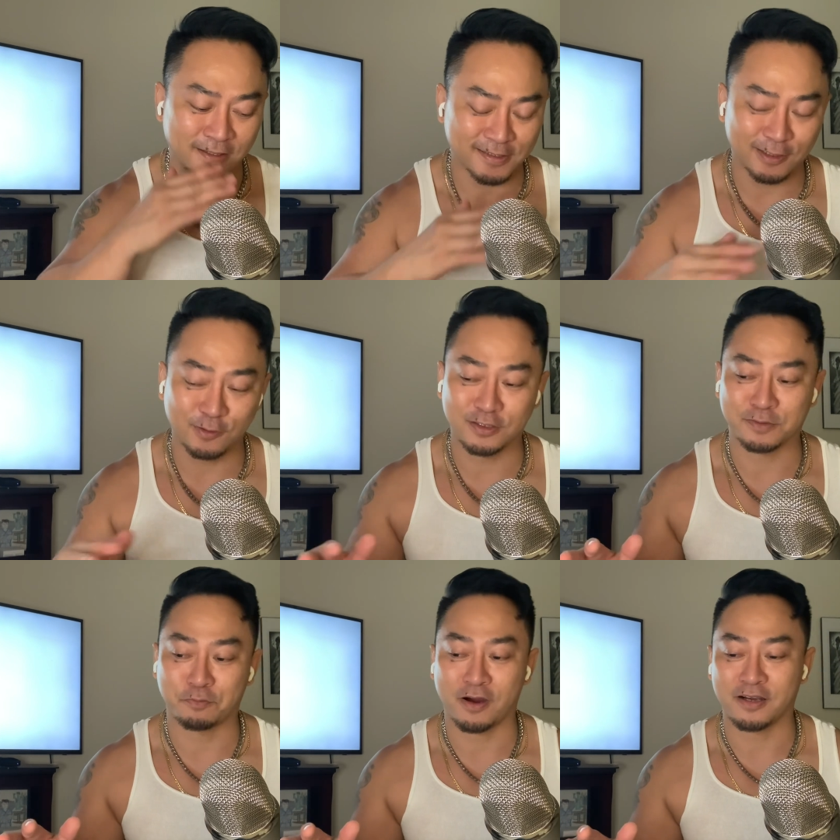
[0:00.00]

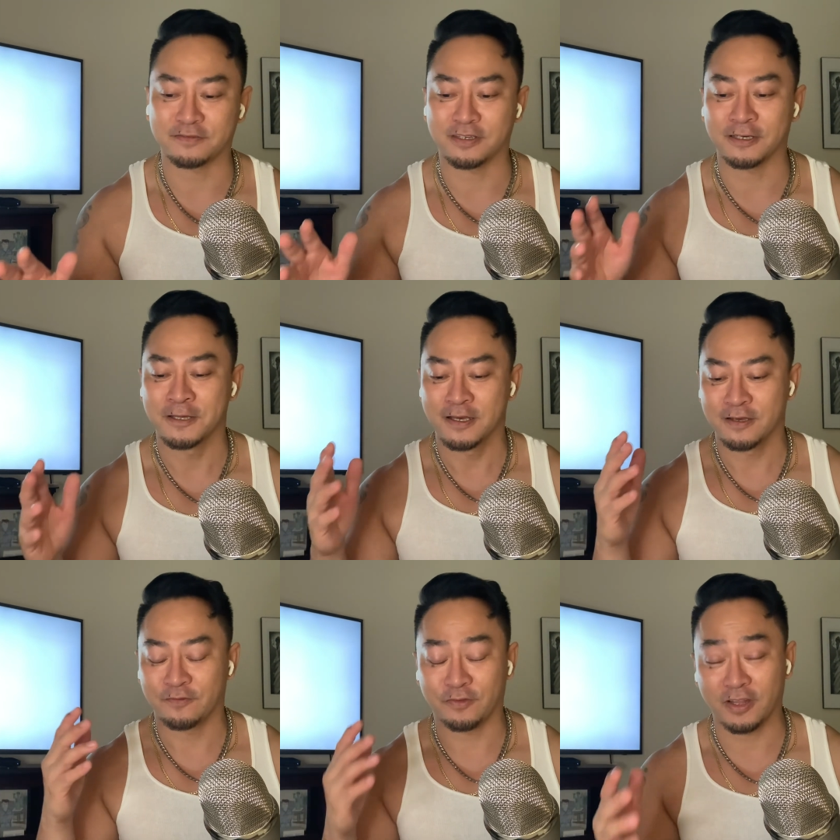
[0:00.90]
slowest part of the
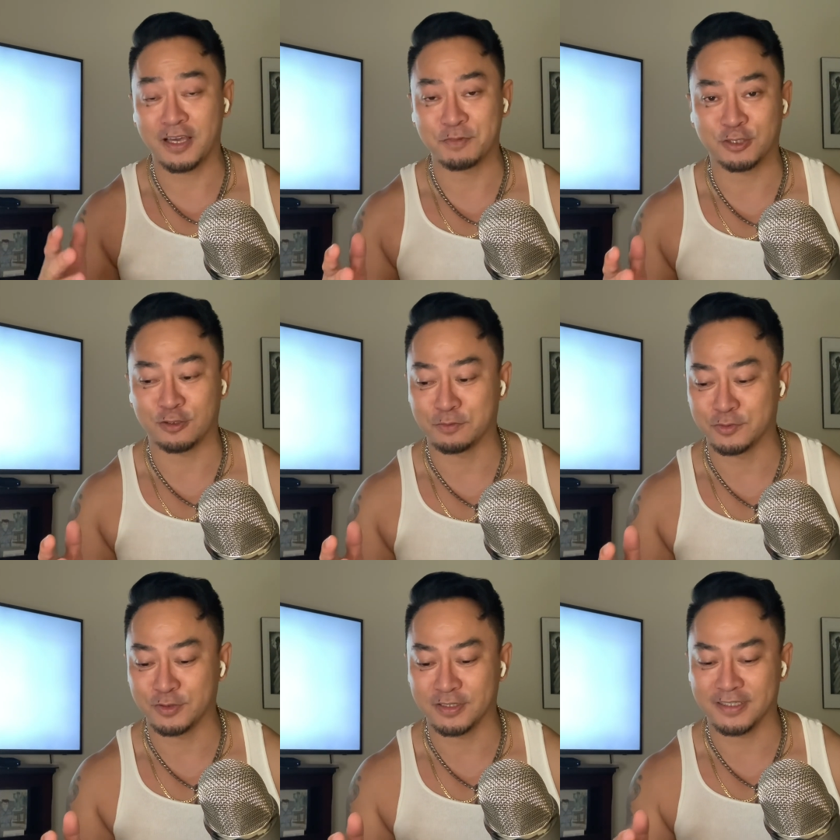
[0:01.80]
Fly Me to the
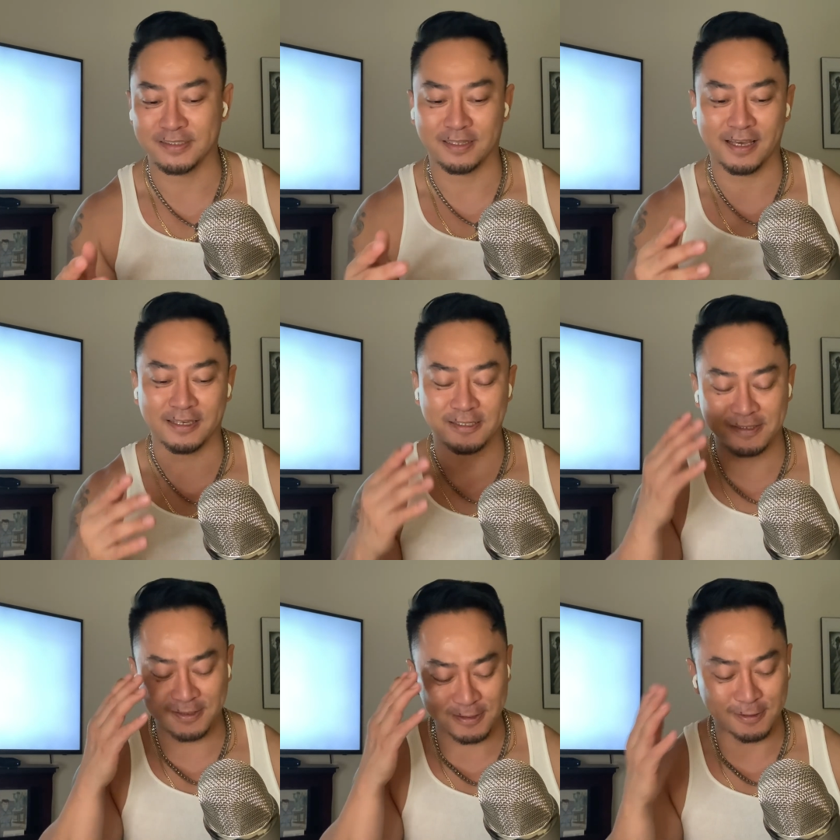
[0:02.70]
Moon is like
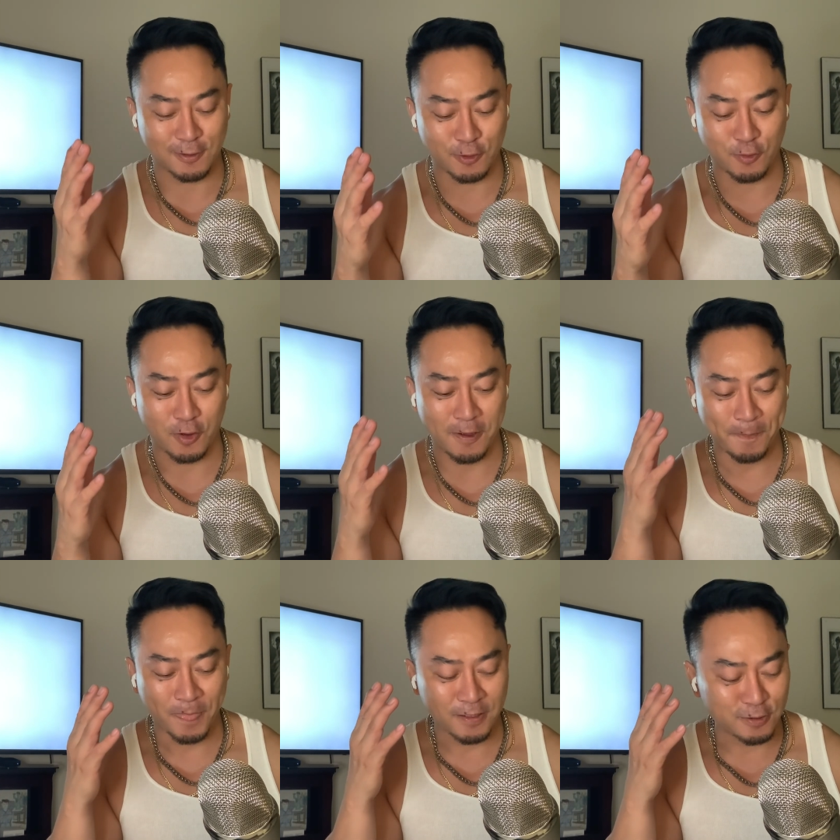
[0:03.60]
so,
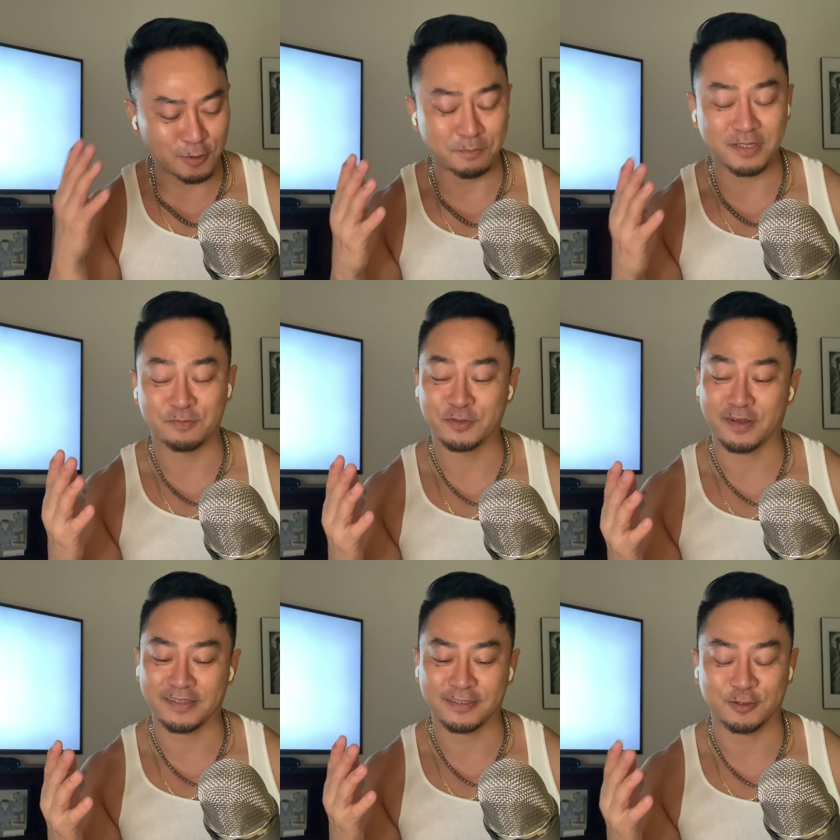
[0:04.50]
you know,
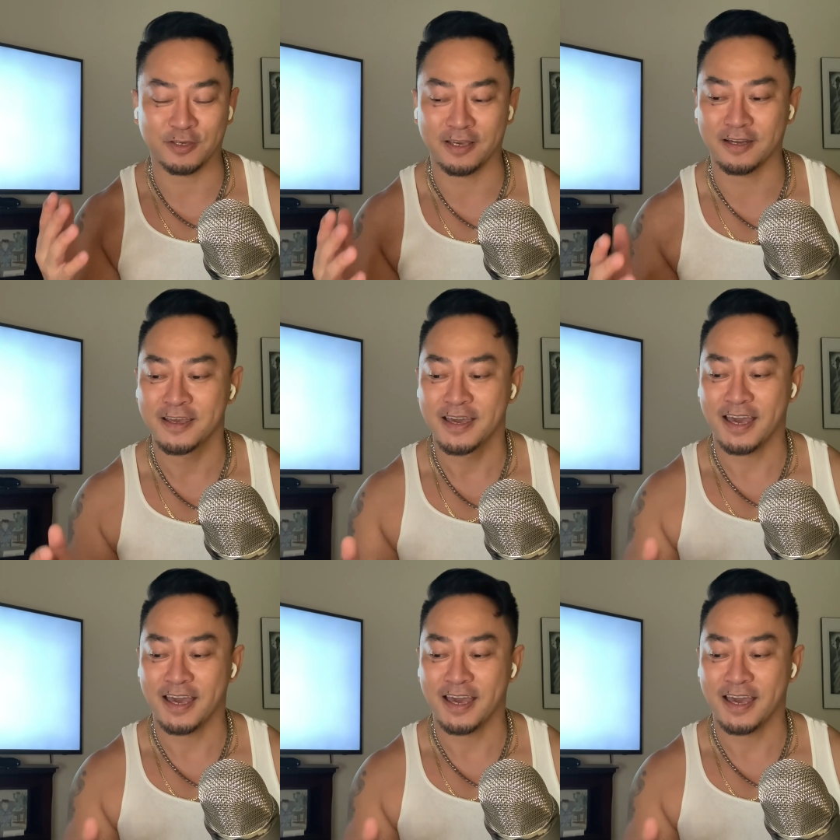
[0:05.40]
mesmerizing to hear.